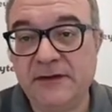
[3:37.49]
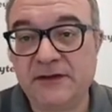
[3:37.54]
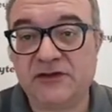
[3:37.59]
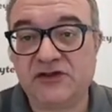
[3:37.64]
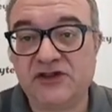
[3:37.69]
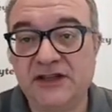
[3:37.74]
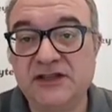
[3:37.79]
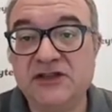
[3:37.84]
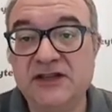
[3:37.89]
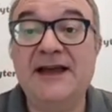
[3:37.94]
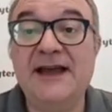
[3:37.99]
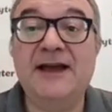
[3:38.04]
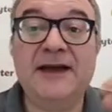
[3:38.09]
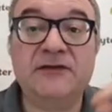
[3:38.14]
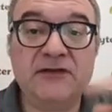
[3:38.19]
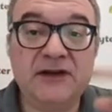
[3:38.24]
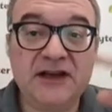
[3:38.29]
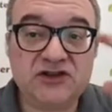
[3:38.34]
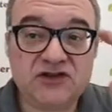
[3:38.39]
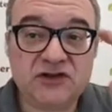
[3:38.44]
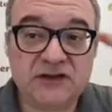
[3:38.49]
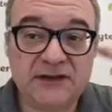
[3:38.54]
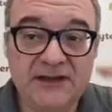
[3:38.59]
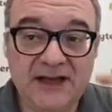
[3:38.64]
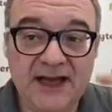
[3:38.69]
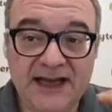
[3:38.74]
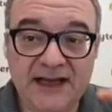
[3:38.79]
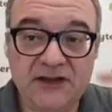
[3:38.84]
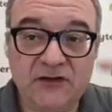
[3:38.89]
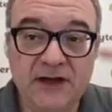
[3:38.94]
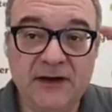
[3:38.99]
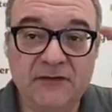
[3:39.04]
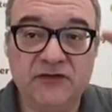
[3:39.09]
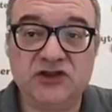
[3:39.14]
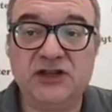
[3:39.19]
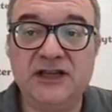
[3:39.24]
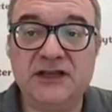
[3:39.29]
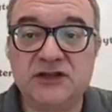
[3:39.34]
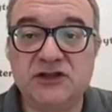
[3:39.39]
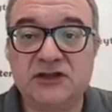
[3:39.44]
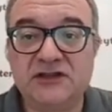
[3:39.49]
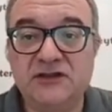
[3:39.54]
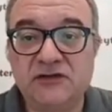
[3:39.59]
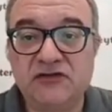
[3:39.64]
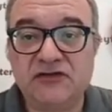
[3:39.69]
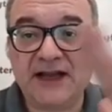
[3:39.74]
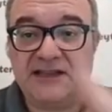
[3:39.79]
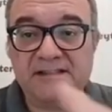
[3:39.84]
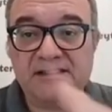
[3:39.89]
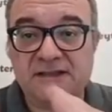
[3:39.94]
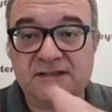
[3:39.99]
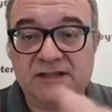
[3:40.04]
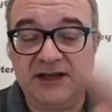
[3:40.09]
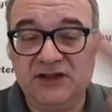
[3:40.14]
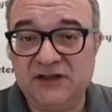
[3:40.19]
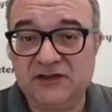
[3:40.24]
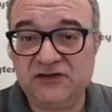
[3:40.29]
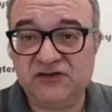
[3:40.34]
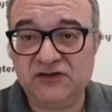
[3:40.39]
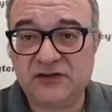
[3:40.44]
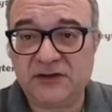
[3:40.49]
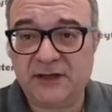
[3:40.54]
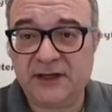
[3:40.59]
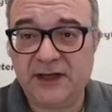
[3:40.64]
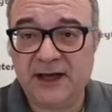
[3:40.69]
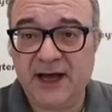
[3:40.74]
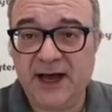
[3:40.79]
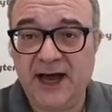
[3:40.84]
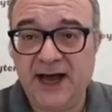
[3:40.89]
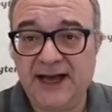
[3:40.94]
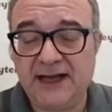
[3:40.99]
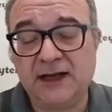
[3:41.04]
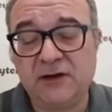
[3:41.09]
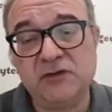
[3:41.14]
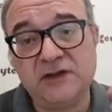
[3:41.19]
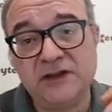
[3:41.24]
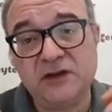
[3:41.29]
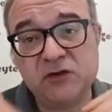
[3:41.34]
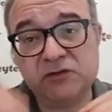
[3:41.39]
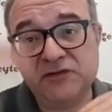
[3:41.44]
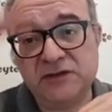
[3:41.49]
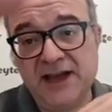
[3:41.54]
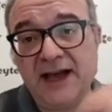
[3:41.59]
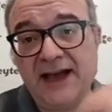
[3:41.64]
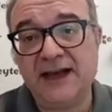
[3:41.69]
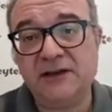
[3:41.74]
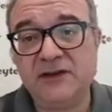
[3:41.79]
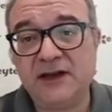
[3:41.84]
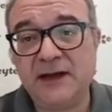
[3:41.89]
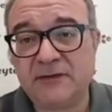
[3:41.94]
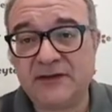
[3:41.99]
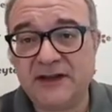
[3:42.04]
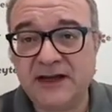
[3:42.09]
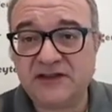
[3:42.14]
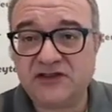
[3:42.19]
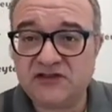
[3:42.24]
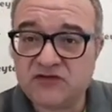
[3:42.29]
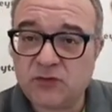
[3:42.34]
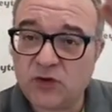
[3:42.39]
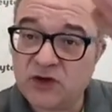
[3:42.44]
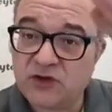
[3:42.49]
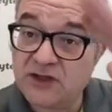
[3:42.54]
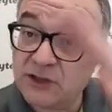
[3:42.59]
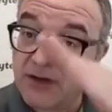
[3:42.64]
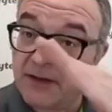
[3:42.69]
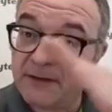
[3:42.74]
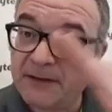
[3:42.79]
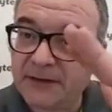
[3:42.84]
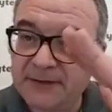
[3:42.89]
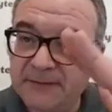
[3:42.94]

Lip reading: Changing elevation, diagram changes. In fact, it does. Higher we go, diagram gets smaller.